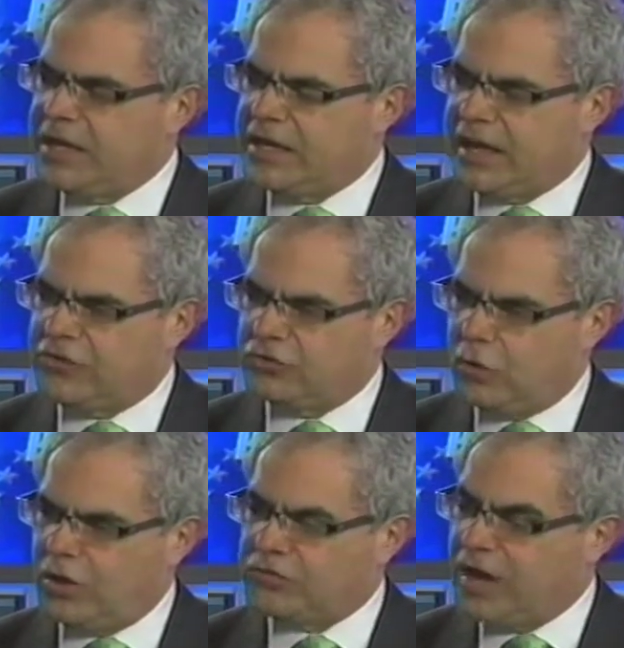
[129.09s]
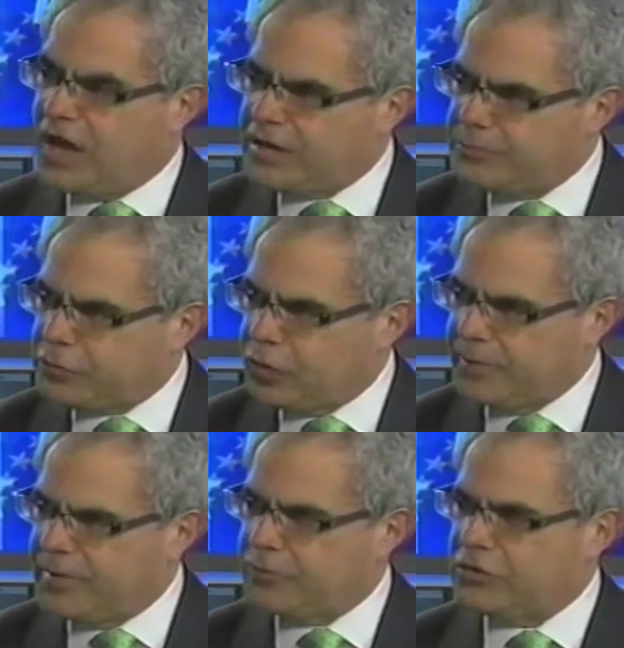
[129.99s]
it has caused
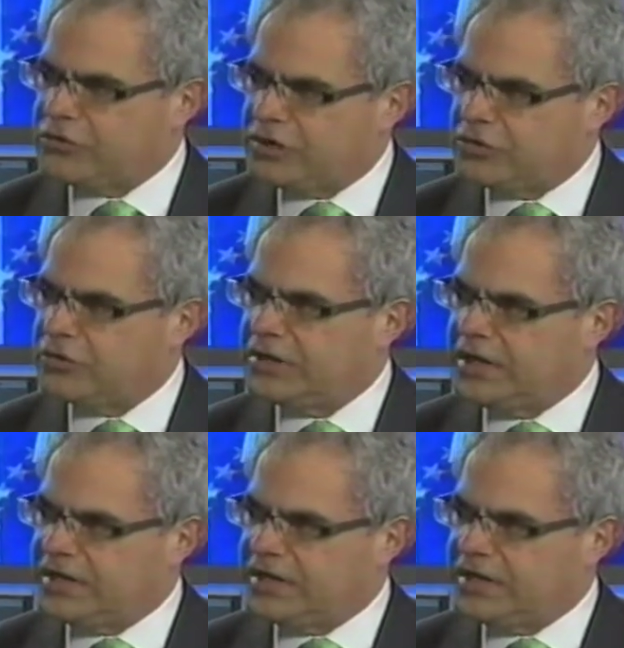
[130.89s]
unemployment, particularly